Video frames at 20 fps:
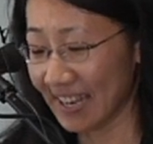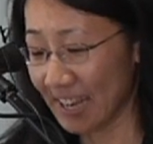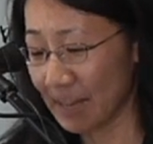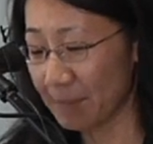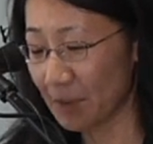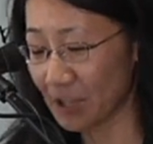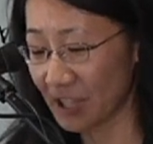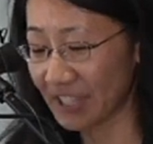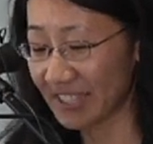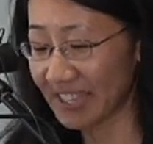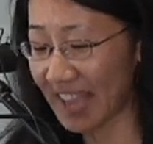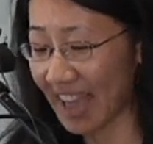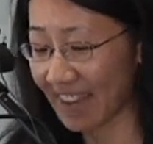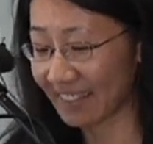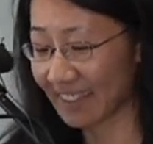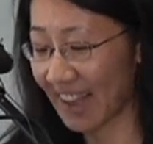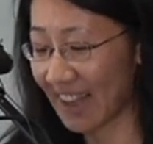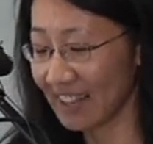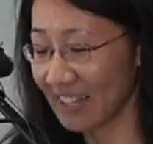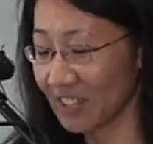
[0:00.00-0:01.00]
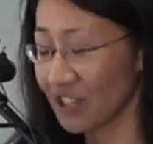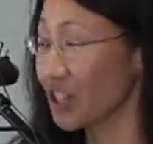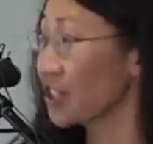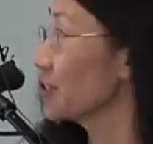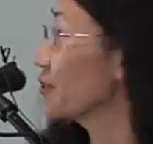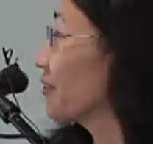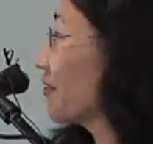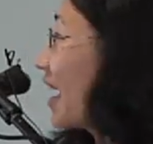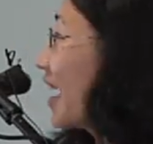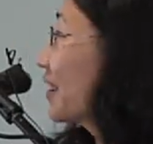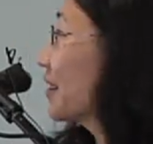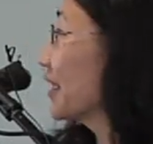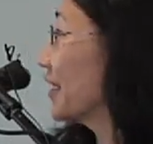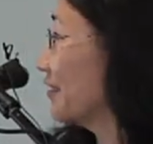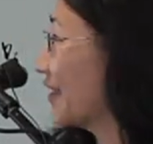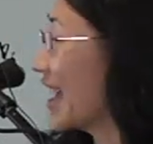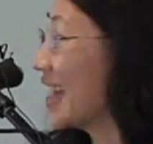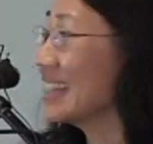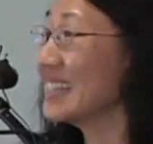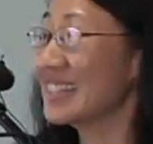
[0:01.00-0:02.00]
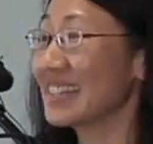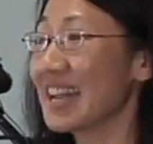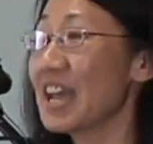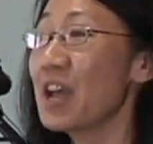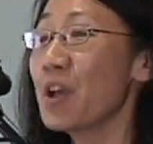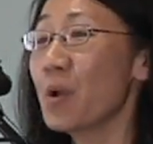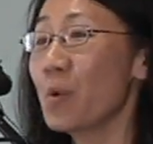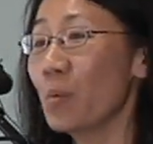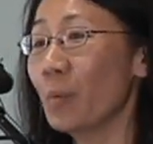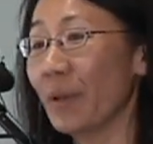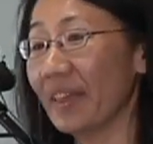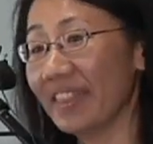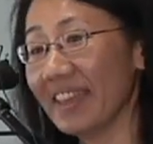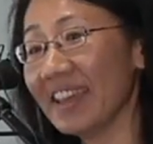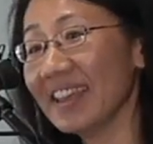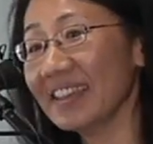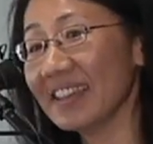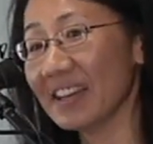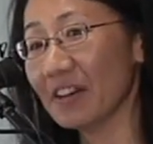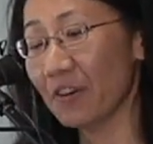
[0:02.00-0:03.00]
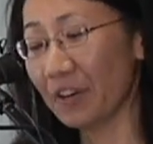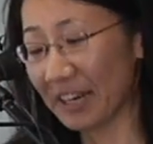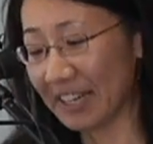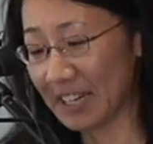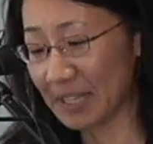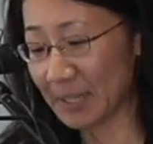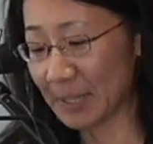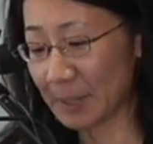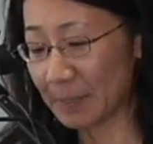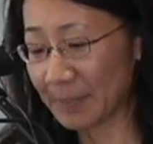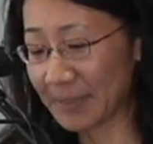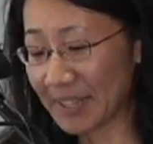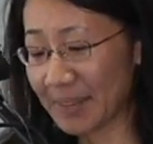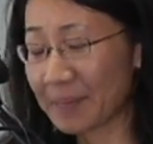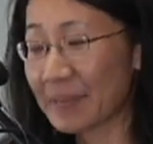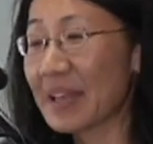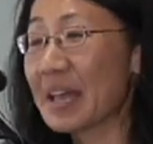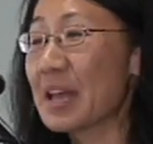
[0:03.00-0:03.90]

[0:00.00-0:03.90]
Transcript: imaging technology to follow events within the organisms.